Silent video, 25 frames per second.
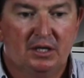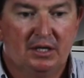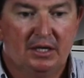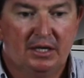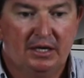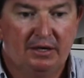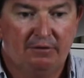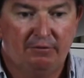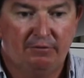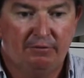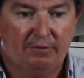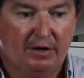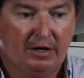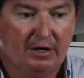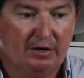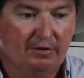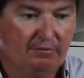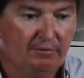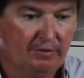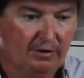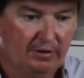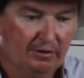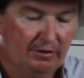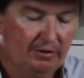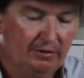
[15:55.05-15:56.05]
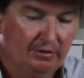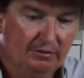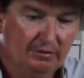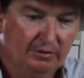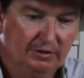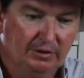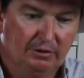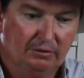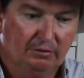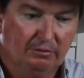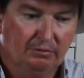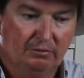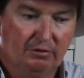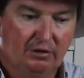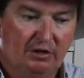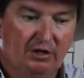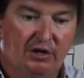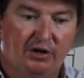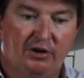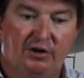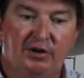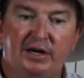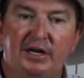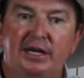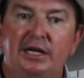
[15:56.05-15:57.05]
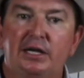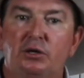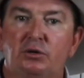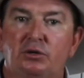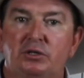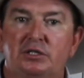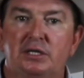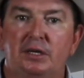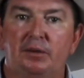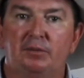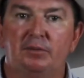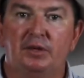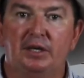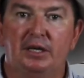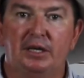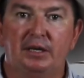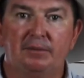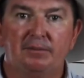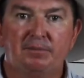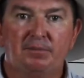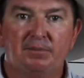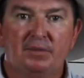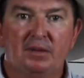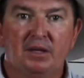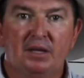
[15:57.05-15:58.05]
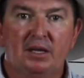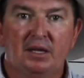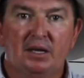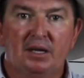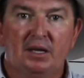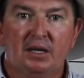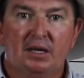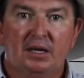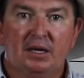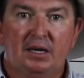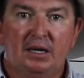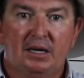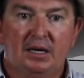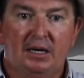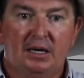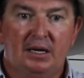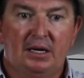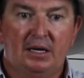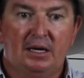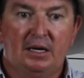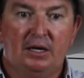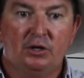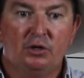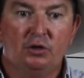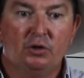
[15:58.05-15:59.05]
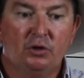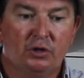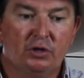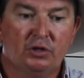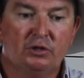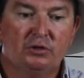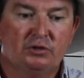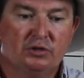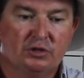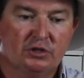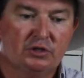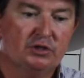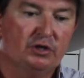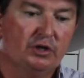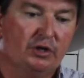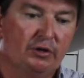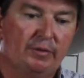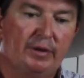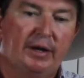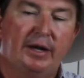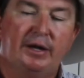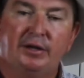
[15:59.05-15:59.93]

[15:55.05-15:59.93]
in front of a little creek or something, you can just turn around